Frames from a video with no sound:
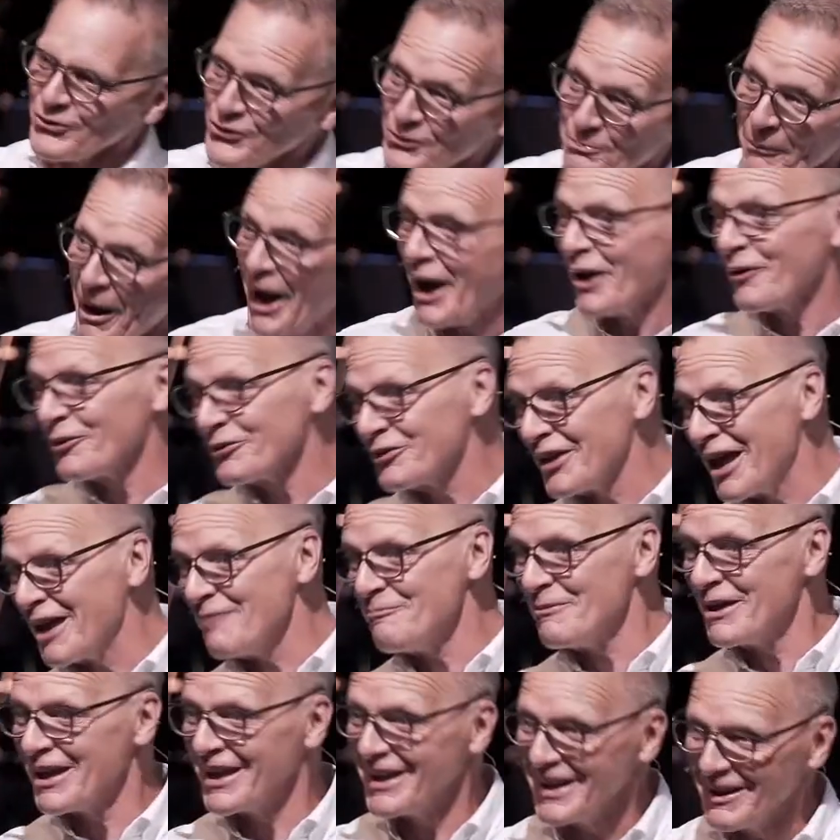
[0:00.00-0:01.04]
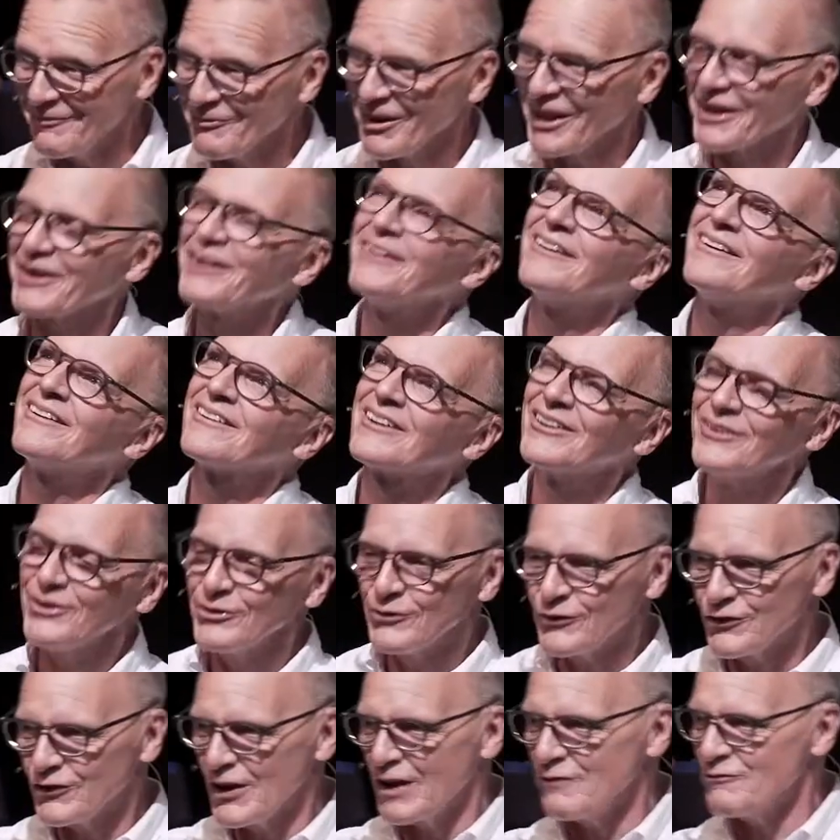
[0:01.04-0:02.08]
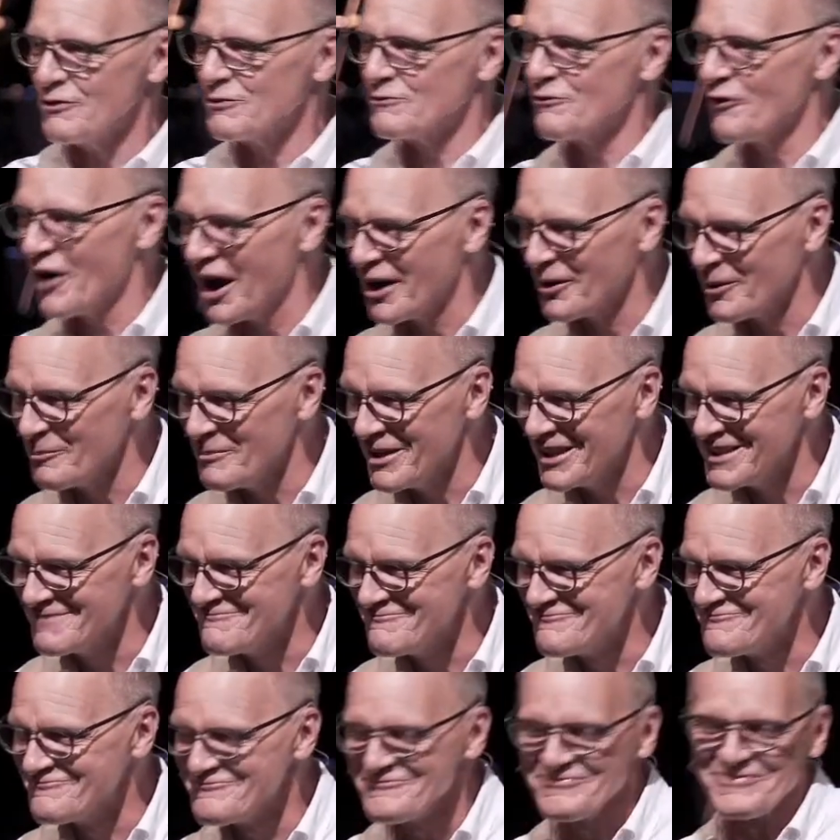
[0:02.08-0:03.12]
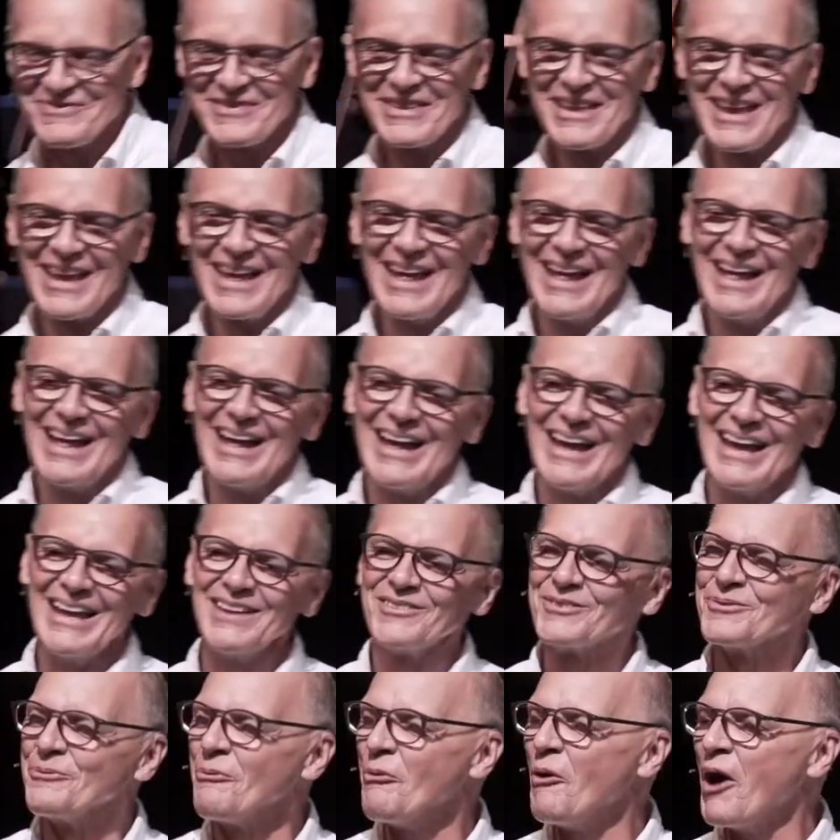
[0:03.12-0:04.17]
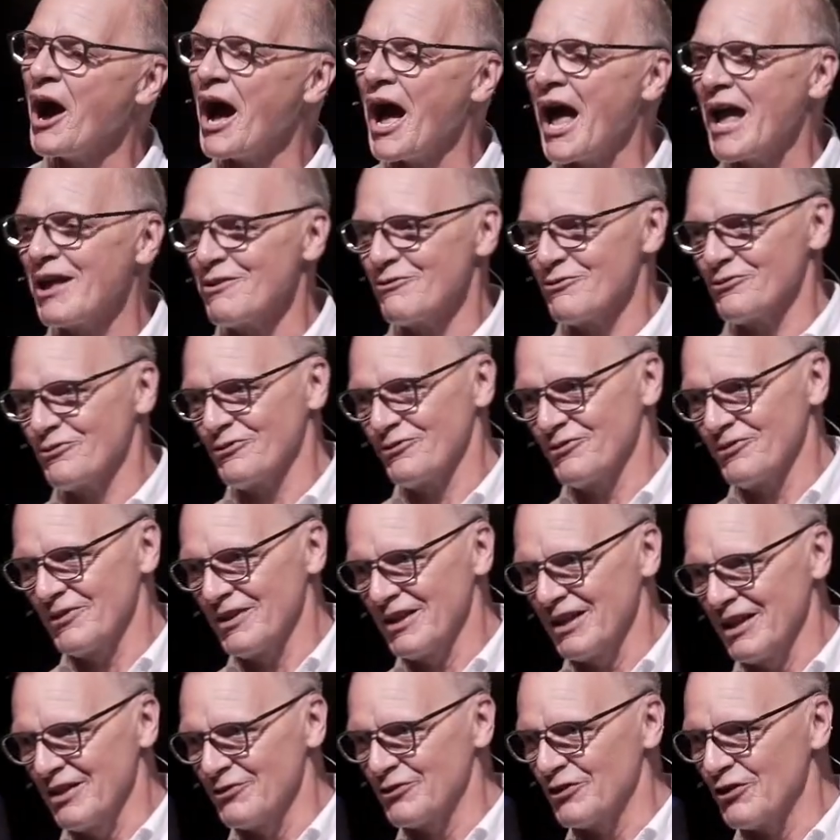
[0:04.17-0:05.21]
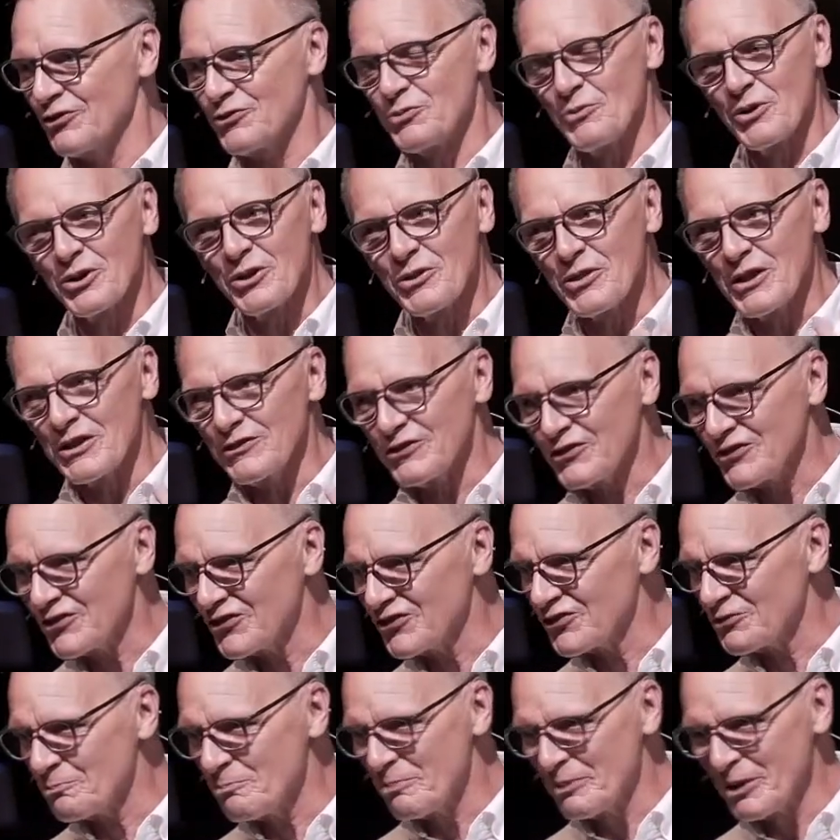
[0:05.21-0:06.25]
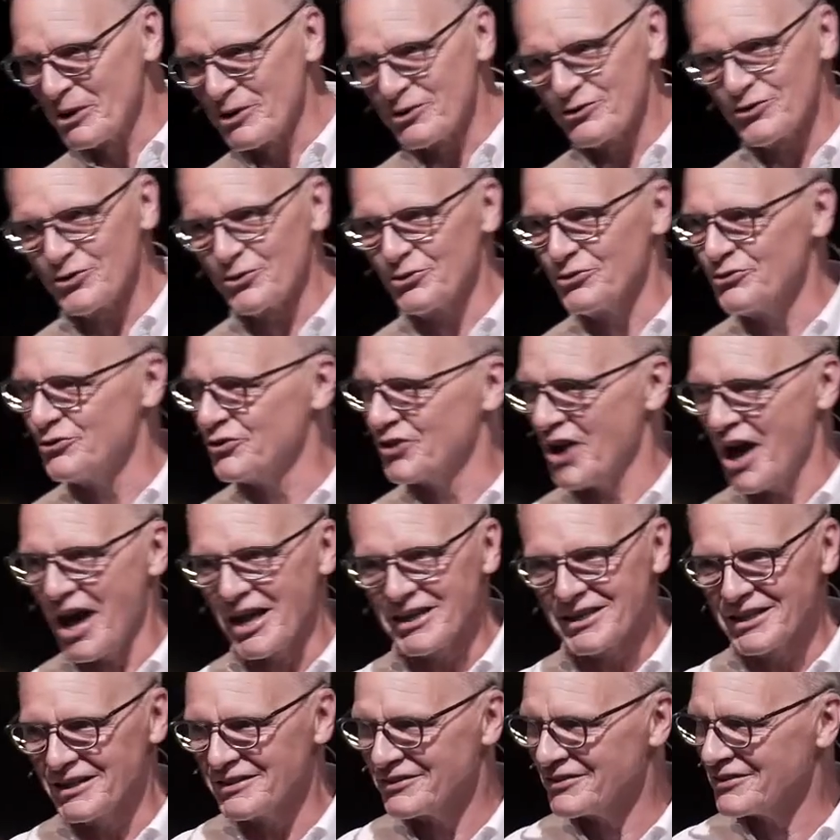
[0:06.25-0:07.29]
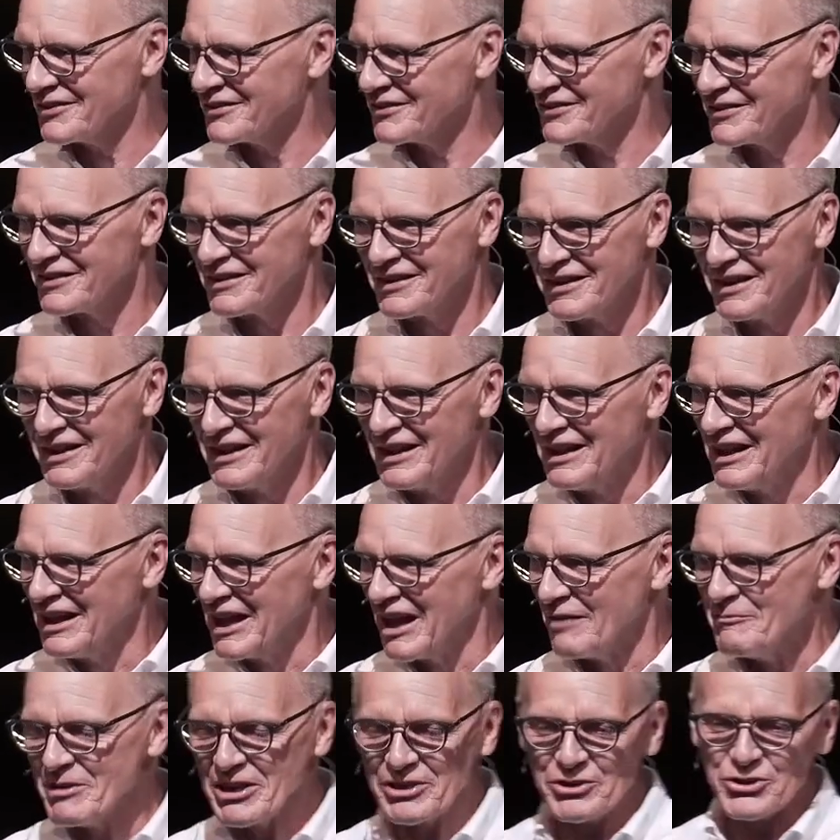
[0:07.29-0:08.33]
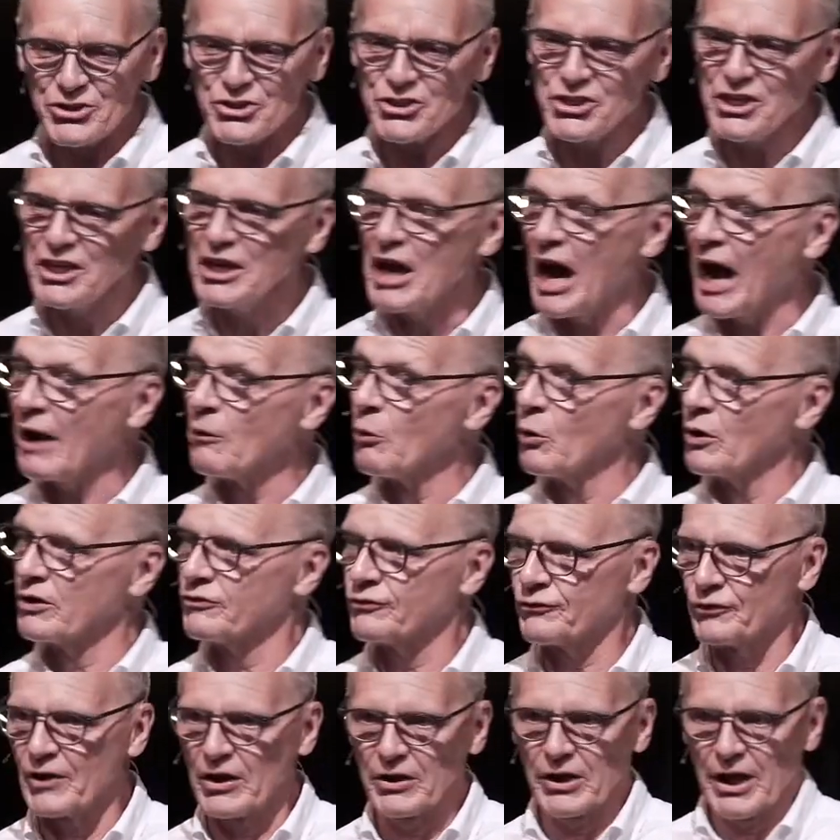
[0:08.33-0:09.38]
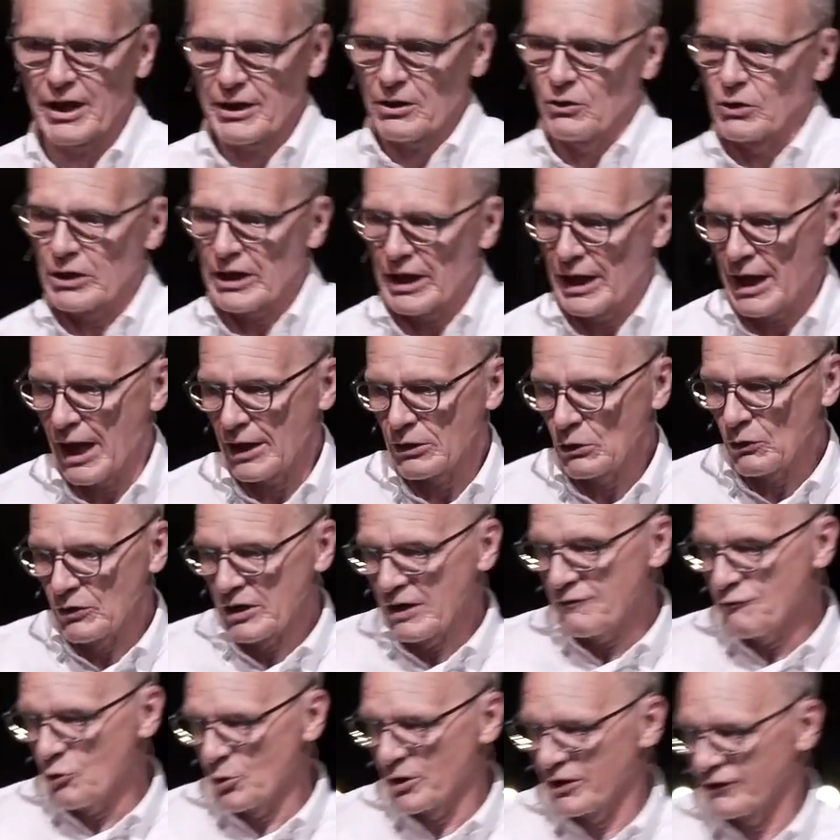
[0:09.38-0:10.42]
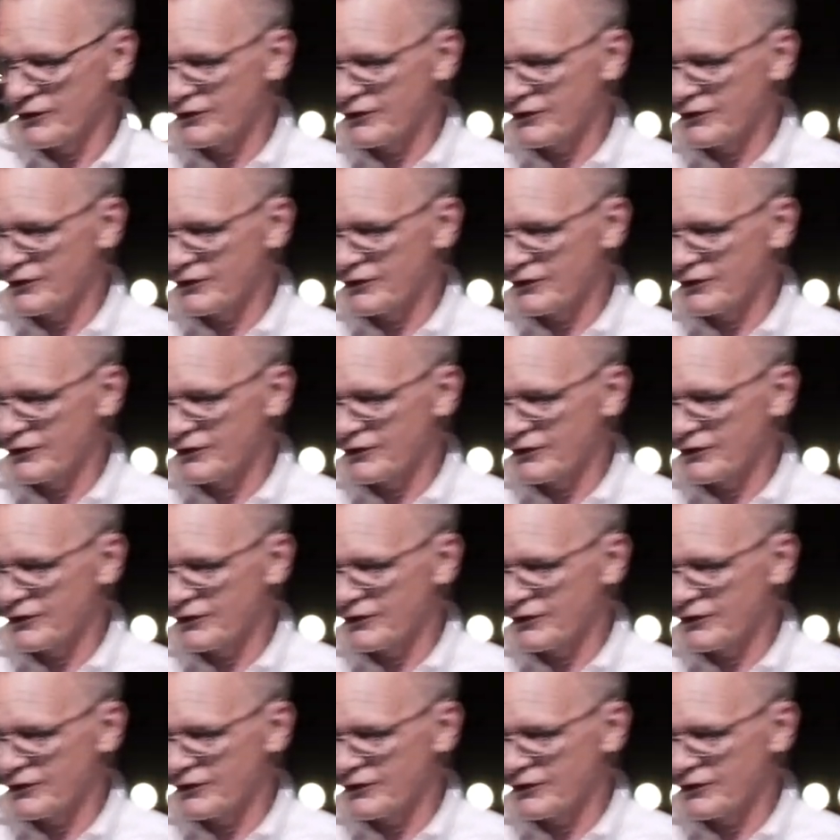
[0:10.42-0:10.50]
smiles at me. I'm like, oh, good, safe environment. His wife is just one of these spiritual giants. I mean, she, I always felt like, okay, I don't even want to